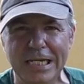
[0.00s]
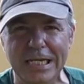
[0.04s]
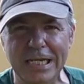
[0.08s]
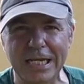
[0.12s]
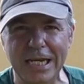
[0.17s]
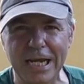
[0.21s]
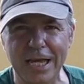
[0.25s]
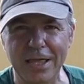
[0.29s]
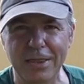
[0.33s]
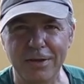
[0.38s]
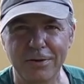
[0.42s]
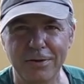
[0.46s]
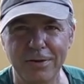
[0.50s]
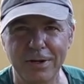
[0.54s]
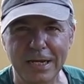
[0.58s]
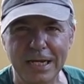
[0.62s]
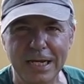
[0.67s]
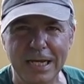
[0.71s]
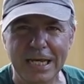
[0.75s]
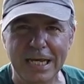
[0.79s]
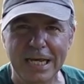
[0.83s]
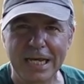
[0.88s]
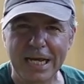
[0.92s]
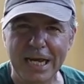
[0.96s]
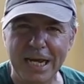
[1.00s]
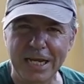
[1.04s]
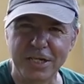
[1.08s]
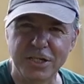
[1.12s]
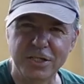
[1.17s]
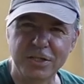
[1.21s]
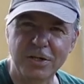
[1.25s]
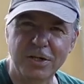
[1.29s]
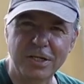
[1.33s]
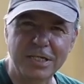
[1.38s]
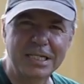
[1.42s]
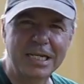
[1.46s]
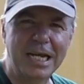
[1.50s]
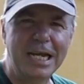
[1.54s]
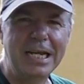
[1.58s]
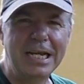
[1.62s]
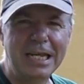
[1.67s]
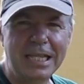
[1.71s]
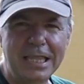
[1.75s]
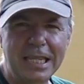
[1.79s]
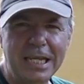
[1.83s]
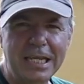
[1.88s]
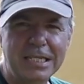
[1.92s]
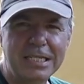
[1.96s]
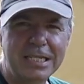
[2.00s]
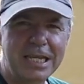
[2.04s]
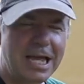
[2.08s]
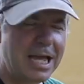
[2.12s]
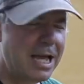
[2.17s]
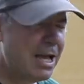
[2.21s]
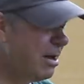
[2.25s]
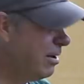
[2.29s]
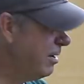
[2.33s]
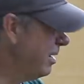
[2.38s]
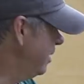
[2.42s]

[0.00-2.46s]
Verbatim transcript: together and you start tightening things down